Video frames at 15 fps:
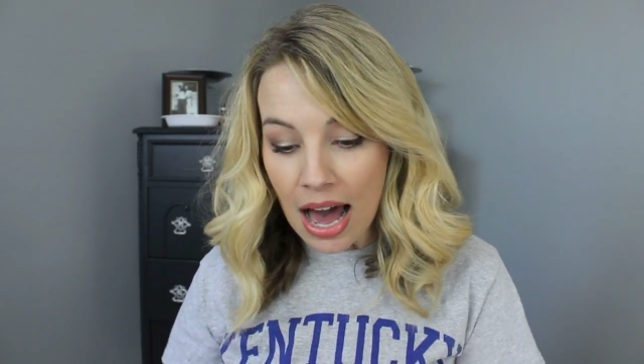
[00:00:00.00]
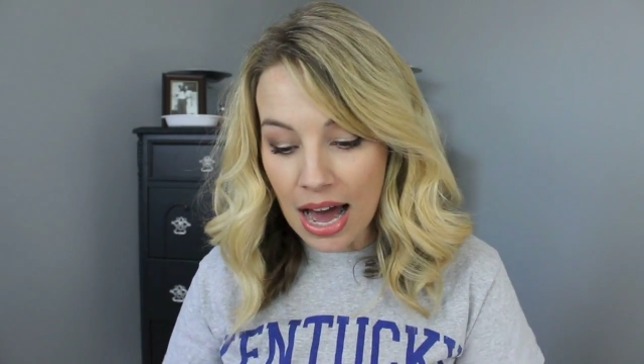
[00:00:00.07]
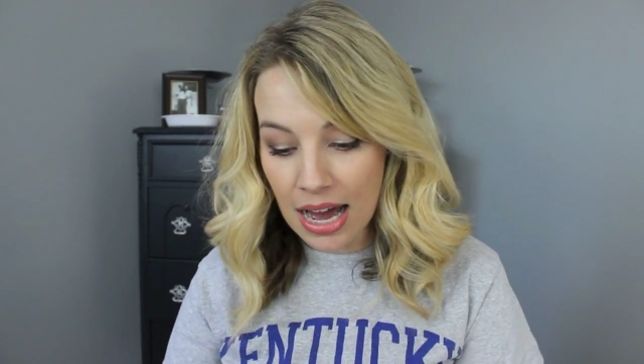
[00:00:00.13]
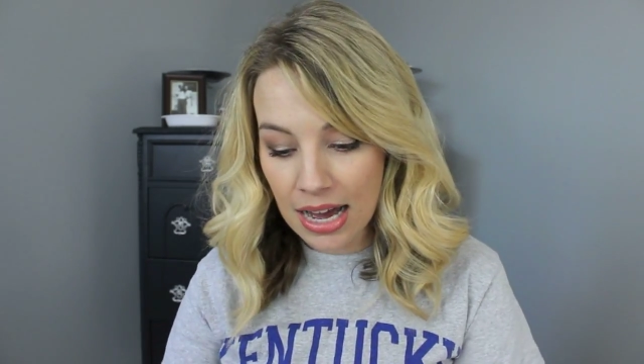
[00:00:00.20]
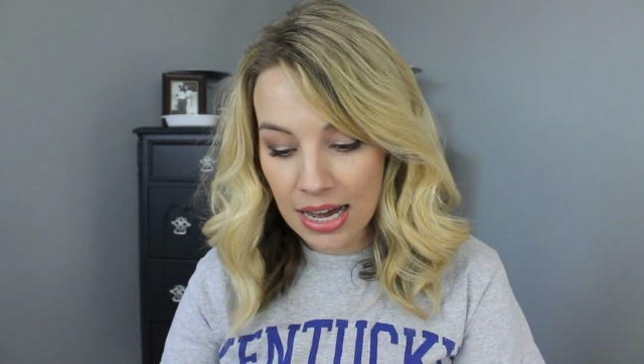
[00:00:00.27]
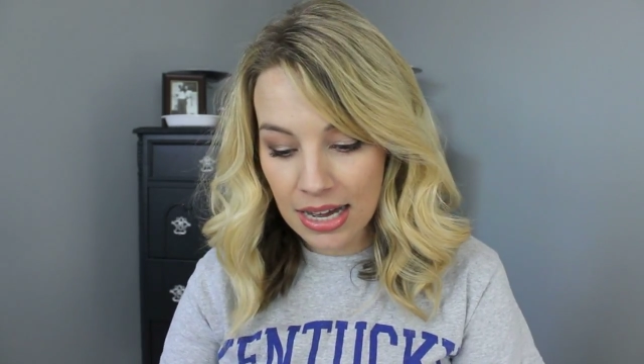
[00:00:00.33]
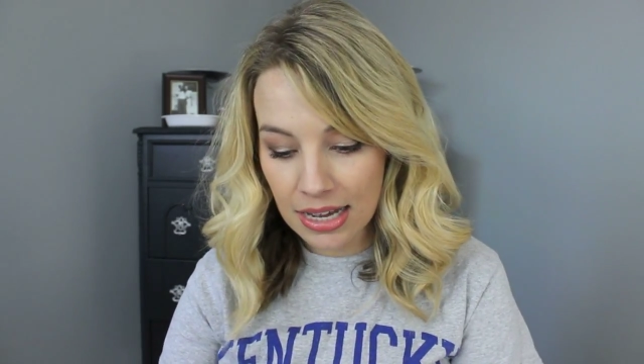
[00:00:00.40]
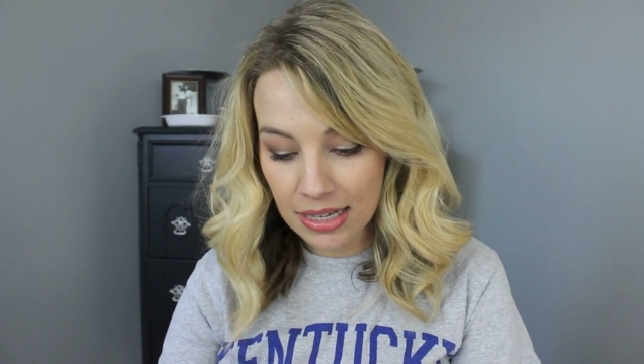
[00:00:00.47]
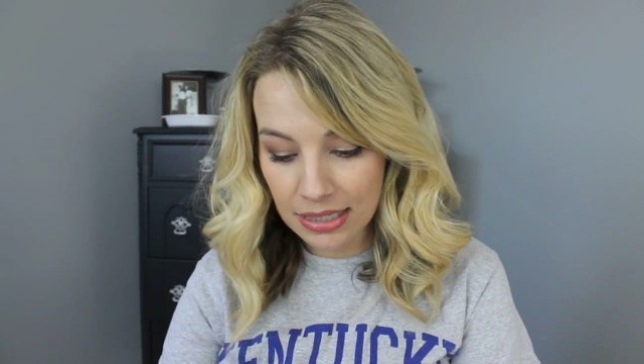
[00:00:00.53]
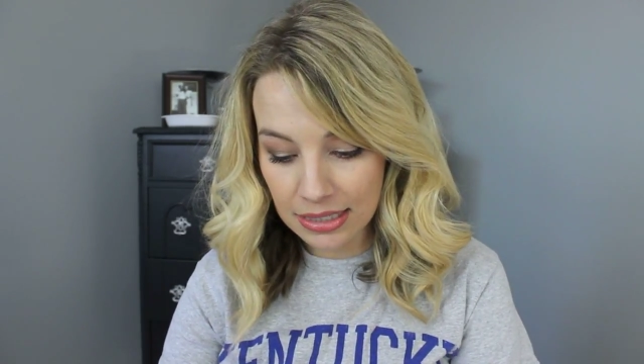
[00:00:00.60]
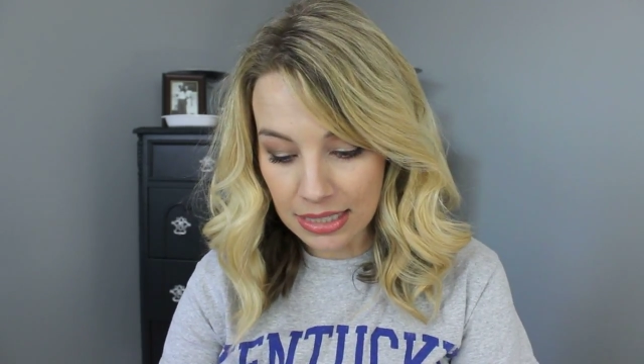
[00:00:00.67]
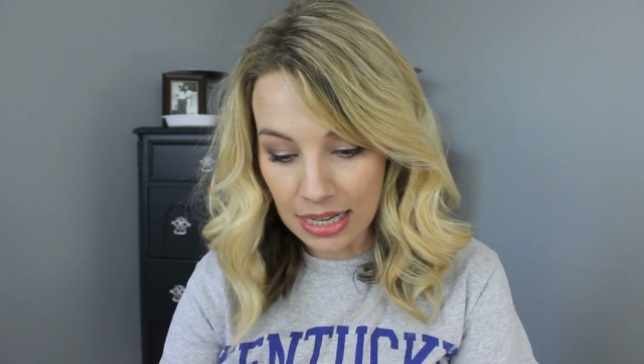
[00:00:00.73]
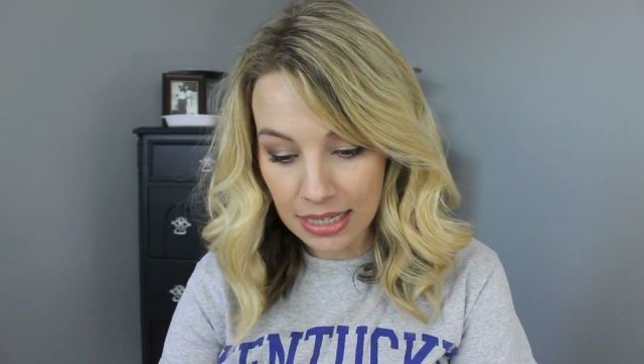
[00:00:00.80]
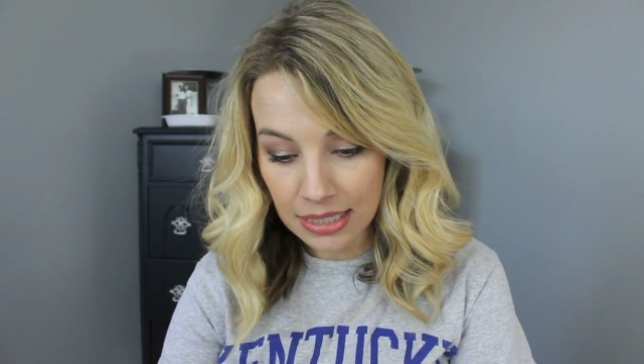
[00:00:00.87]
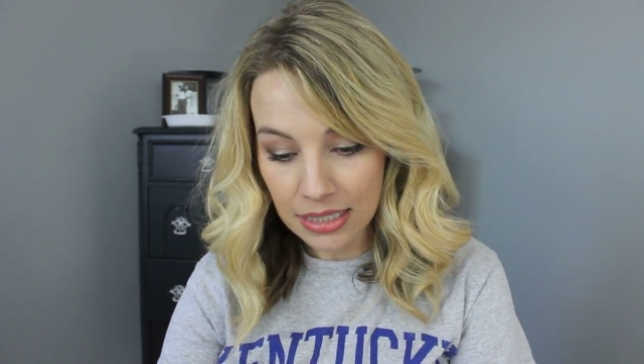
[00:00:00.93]
I
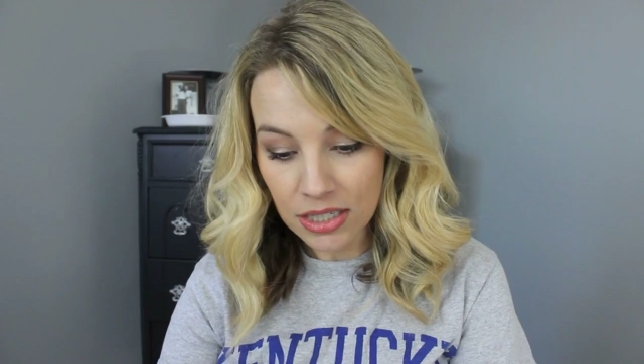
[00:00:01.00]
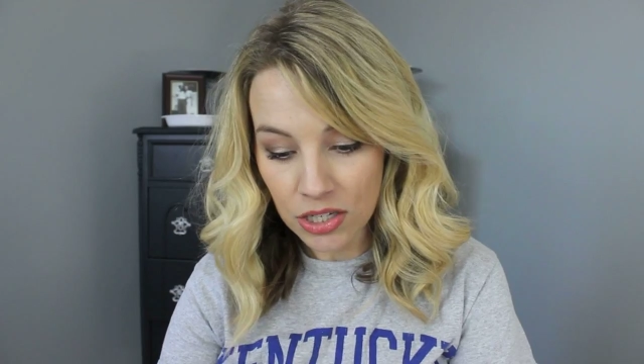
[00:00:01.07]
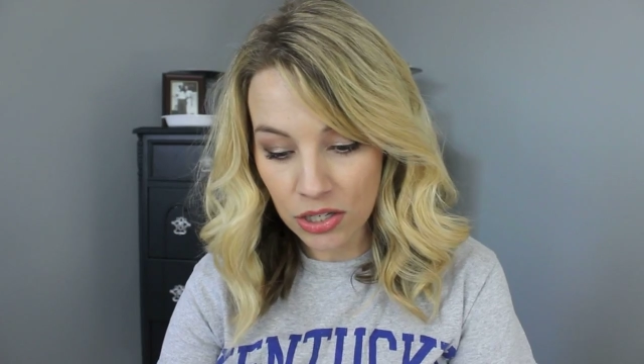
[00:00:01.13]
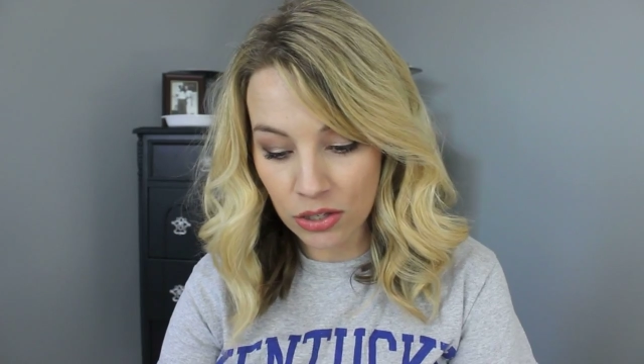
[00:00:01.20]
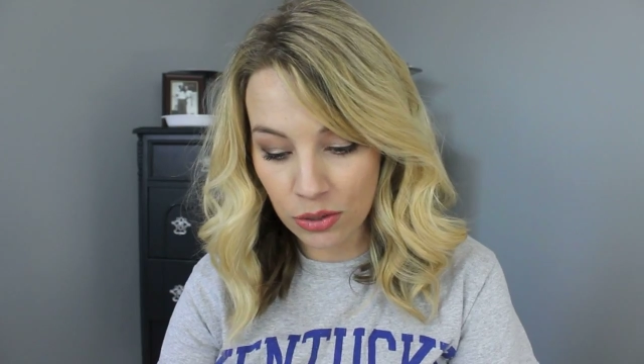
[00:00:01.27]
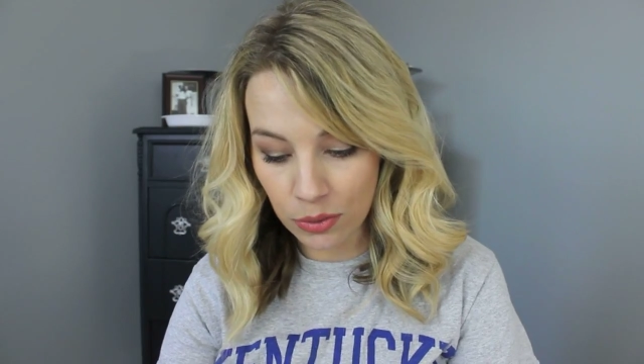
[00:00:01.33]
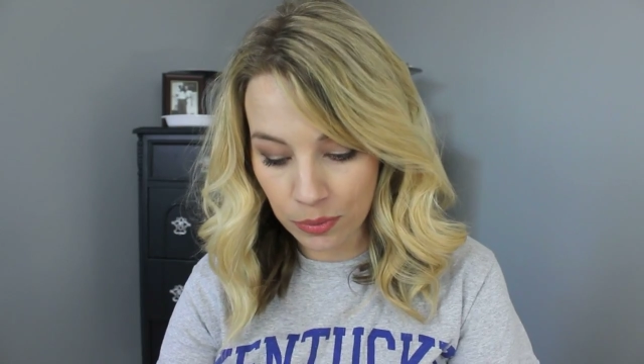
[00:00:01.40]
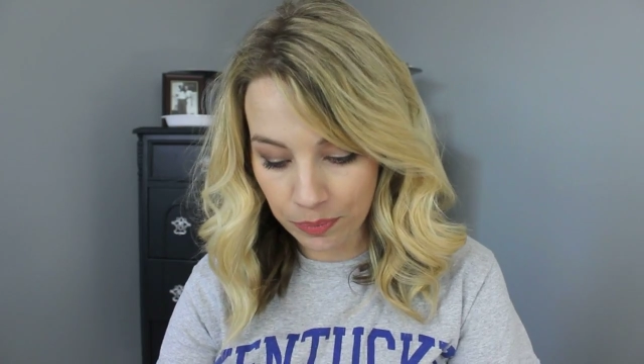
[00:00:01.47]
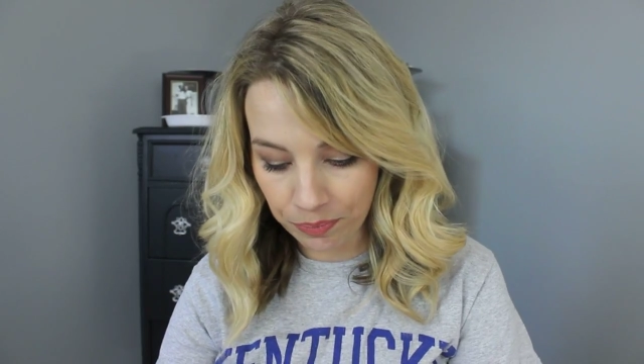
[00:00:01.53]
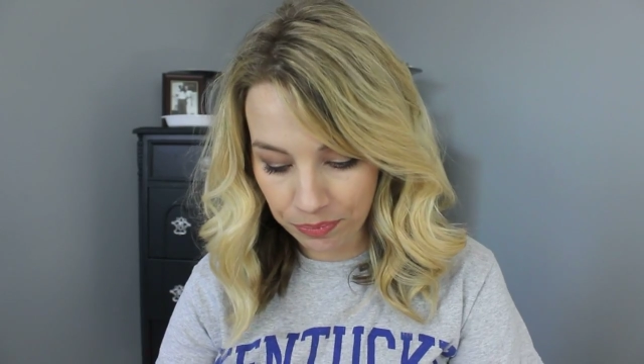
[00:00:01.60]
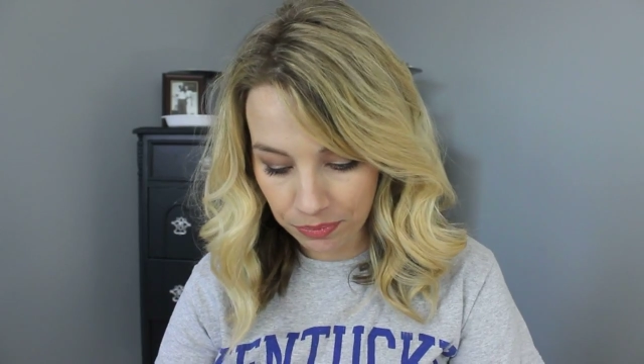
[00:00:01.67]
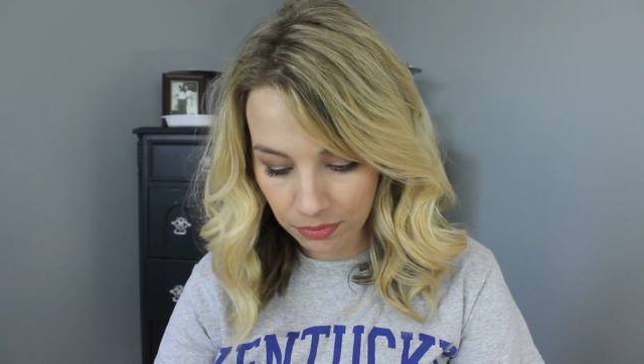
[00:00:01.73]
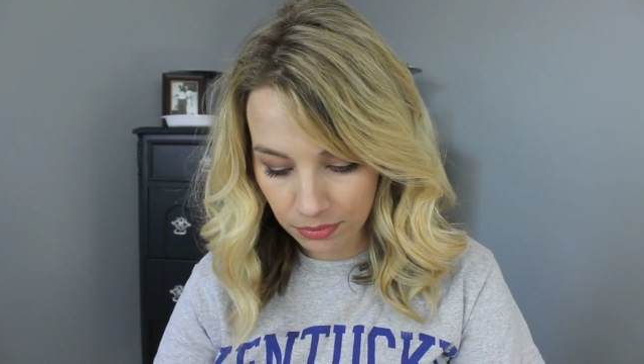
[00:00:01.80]
decided to